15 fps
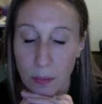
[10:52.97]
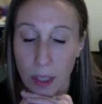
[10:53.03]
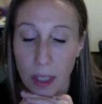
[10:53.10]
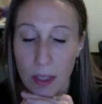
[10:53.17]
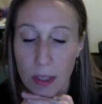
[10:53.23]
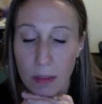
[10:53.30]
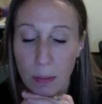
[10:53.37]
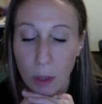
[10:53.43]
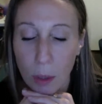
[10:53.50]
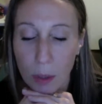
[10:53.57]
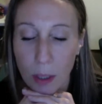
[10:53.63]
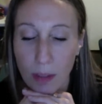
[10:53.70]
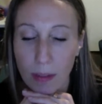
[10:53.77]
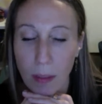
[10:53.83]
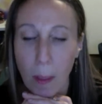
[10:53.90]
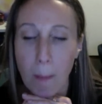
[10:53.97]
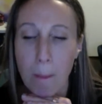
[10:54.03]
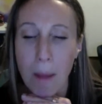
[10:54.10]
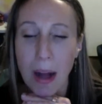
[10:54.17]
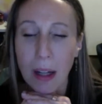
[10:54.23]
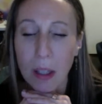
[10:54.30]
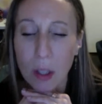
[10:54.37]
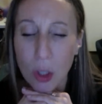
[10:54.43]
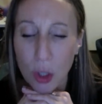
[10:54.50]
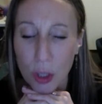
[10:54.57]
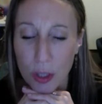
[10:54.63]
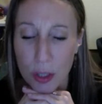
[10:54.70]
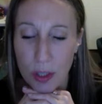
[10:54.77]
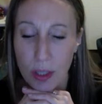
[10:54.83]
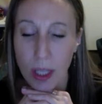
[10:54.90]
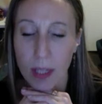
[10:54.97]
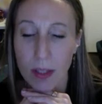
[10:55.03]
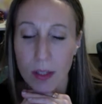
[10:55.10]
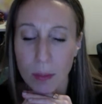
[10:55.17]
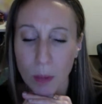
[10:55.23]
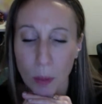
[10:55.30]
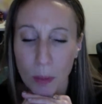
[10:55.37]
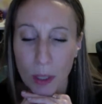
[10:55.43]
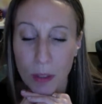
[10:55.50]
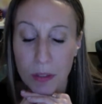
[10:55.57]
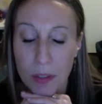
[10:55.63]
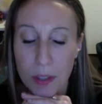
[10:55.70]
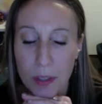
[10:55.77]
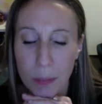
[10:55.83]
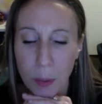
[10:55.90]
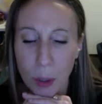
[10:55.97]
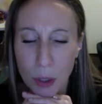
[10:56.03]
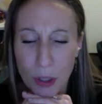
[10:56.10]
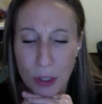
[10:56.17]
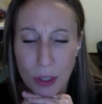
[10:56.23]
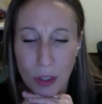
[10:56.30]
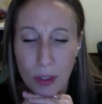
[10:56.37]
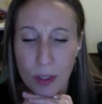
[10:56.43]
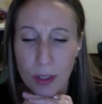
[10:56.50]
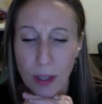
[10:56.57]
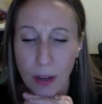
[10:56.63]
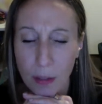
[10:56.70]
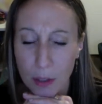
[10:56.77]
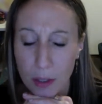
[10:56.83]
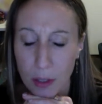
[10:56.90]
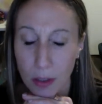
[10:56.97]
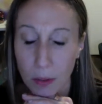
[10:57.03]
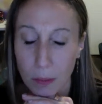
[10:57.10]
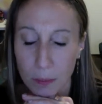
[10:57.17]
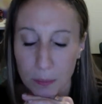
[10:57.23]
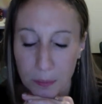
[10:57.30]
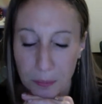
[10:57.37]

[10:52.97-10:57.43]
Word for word: That is a moment of malchus. That is a moment of personal sovereignty.